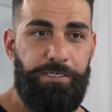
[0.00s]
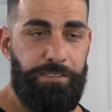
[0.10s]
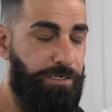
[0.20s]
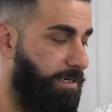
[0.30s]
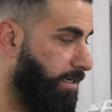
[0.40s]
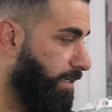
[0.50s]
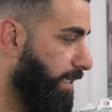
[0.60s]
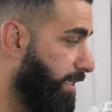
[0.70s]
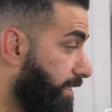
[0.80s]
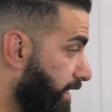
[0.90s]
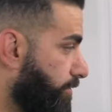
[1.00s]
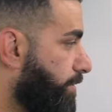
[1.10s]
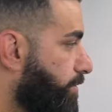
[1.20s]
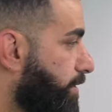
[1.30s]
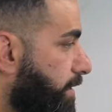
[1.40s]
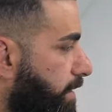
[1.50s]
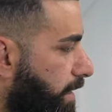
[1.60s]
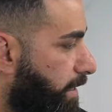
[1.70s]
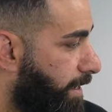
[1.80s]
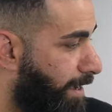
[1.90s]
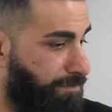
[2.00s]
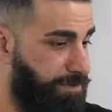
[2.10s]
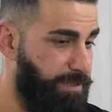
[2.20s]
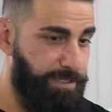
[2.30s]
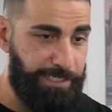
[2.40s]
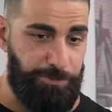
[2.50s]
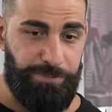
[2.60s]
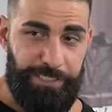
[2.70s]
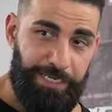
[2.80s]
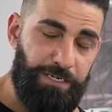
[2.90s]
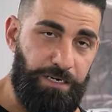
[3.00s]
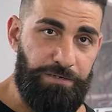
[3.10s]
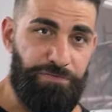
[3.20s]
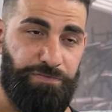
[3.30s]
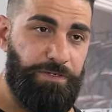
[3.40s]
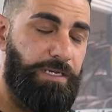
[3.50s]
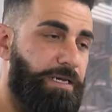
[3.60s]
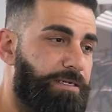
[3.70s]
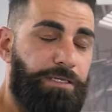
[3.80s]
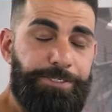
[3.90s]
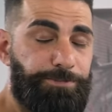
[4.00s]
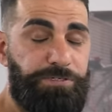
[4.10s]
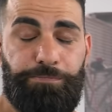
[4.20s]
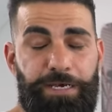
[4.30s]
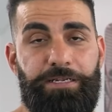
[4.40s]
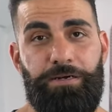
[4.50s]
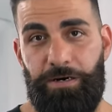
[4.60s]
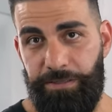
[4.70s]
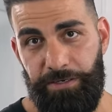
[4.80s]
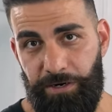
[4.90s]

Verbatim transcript: of the car, and that's what we're doing. Everything has been taken off. Nothing's being painted on the